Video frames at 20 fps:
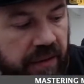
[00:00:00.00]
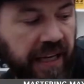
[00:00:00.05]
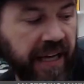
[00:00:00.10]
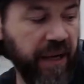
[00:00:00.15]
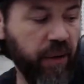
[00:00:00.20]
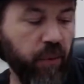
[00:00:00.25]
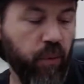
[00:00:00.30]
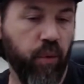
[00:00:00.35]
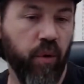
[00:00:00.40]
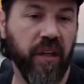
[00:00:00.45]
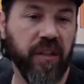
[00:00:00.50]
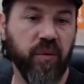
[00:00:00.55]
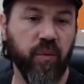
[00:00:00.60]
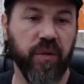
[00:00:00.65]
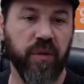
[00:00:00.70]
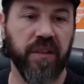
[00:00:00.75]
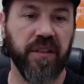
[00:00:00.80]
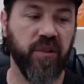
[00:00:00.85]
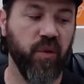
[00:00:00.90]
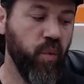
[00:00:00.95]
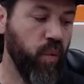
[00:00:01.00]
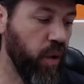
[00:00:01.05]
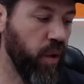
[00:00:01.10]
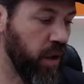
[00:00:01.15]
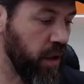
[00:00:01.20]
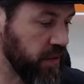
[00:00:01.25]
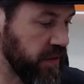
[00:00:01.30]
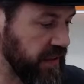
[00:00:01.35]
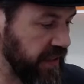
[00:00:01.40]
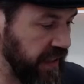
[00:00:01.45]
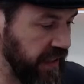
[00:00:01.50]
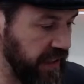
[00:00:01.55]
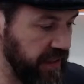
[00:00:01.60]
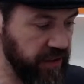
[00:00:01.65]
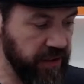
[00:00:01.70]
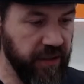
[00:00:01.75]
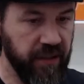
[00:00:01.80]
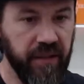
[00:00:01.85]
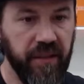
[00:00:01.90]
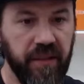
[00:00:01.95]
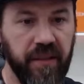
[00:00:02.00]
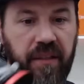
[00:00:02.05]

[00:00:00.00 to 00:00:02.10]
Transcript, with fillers: I worked with the DeWalt sander